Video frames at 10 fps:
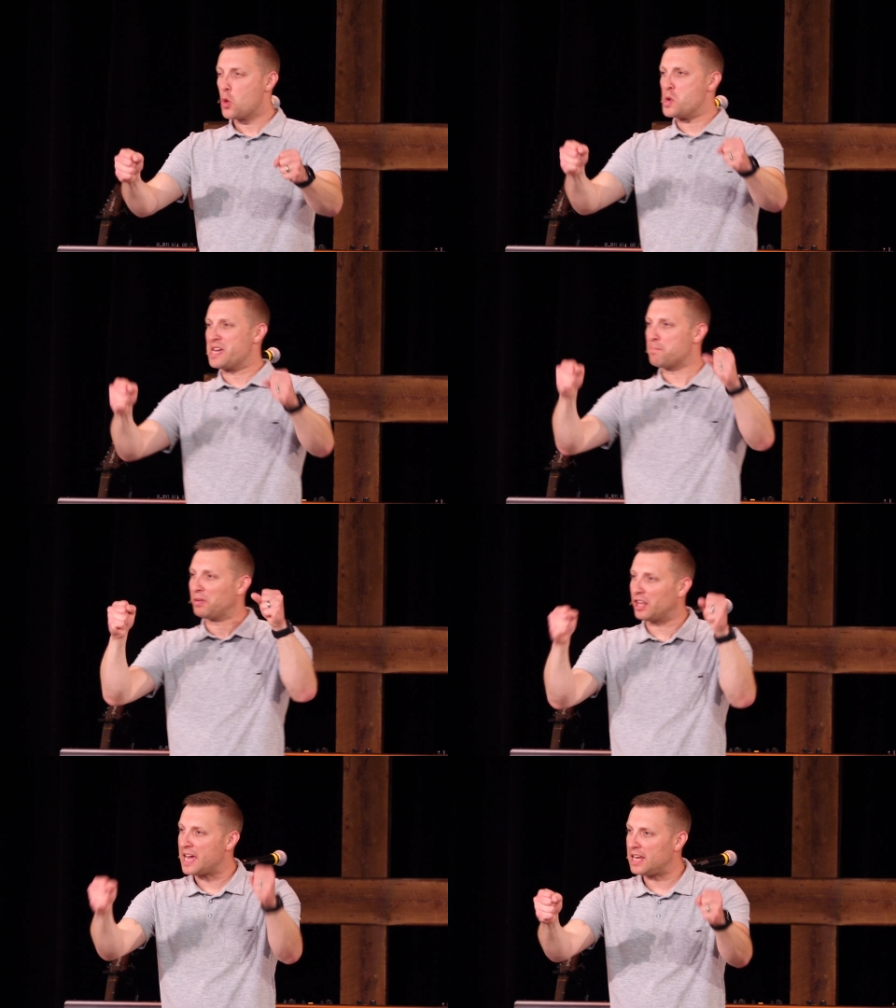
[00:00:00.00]
We
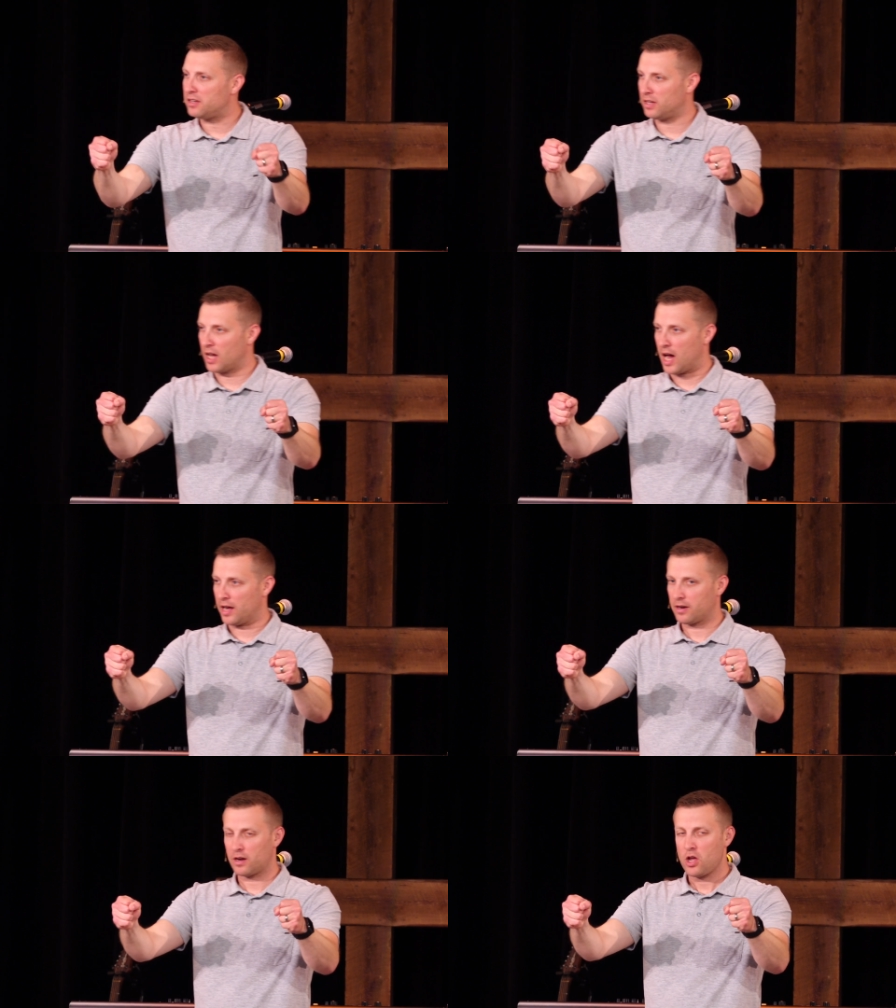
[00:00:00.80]
complain to
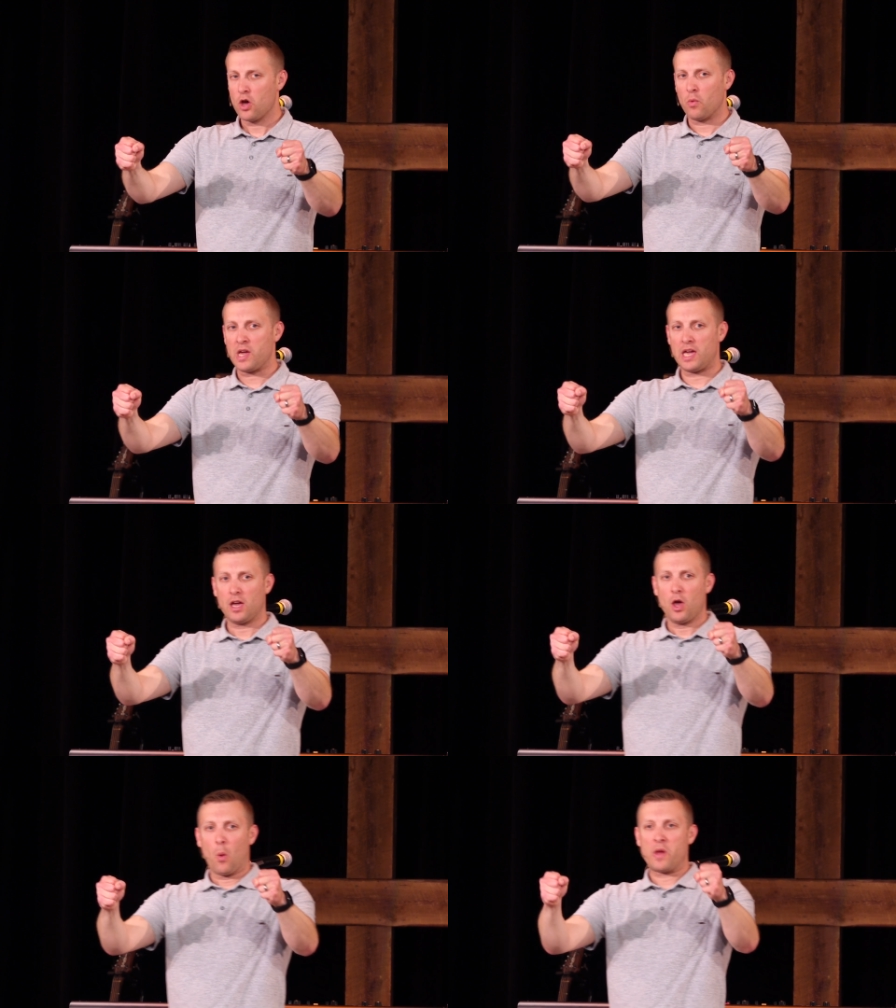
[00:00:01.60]
God.
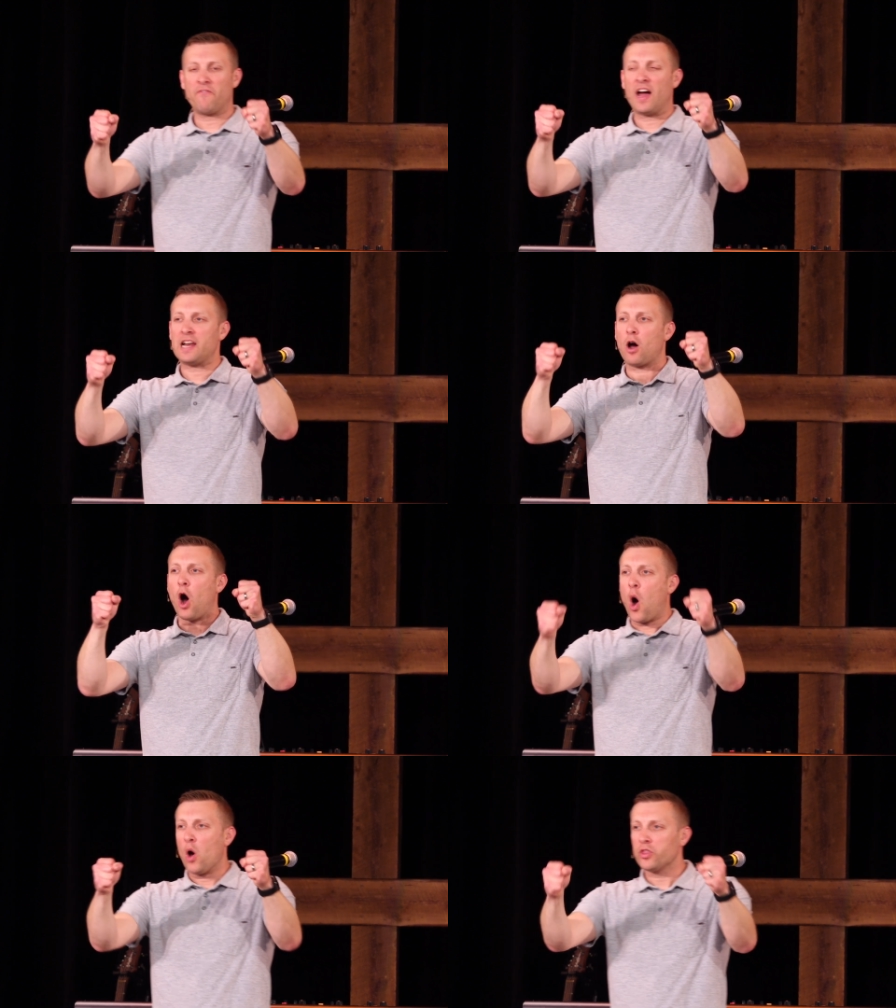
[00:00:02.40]
We, we find out
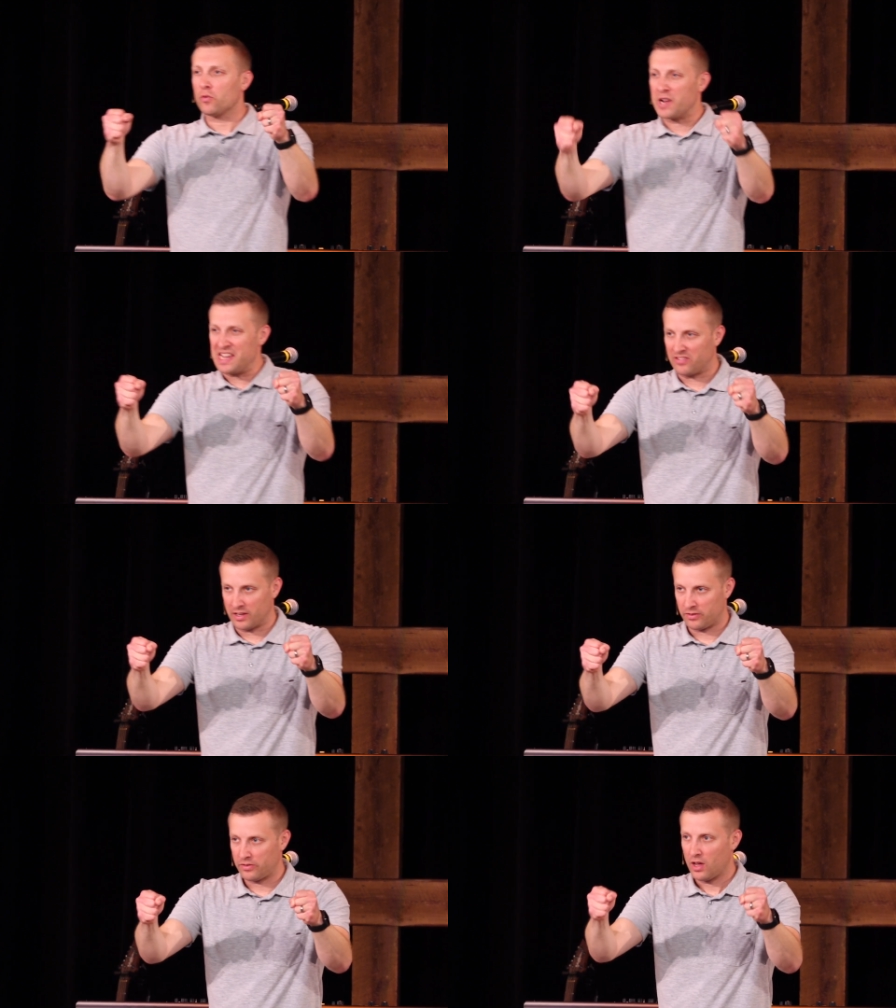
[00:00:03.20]
all the
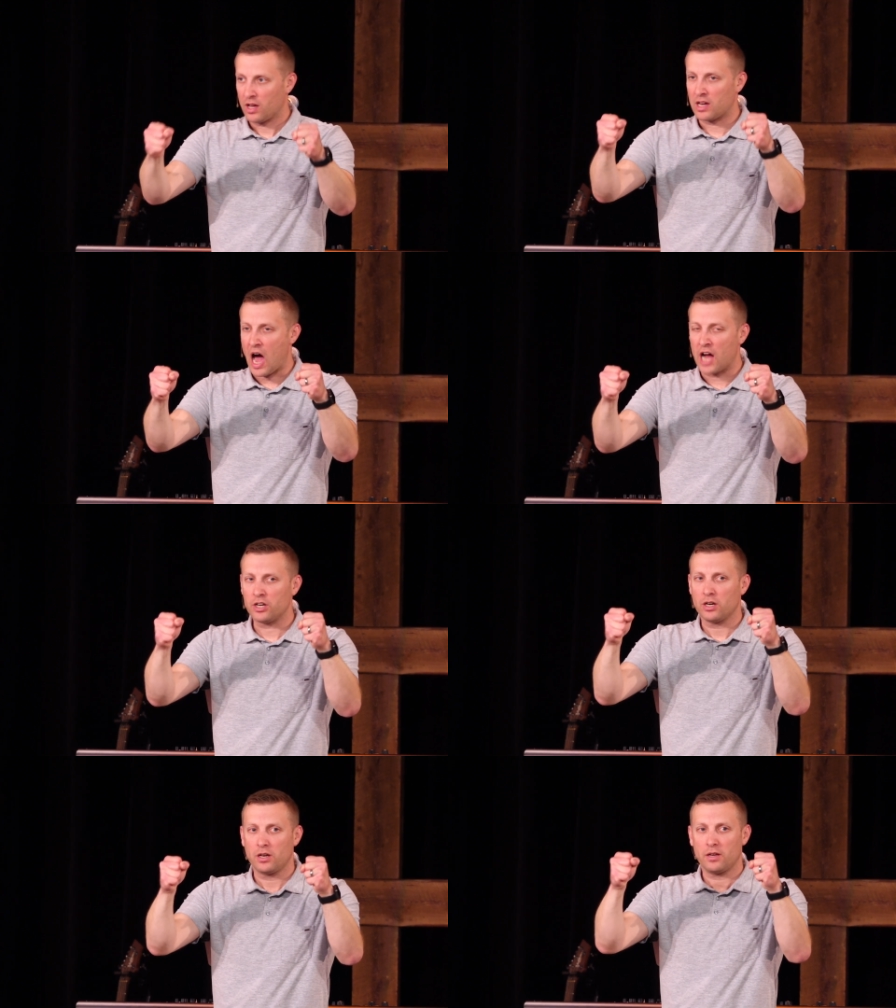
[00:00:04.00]
reasons God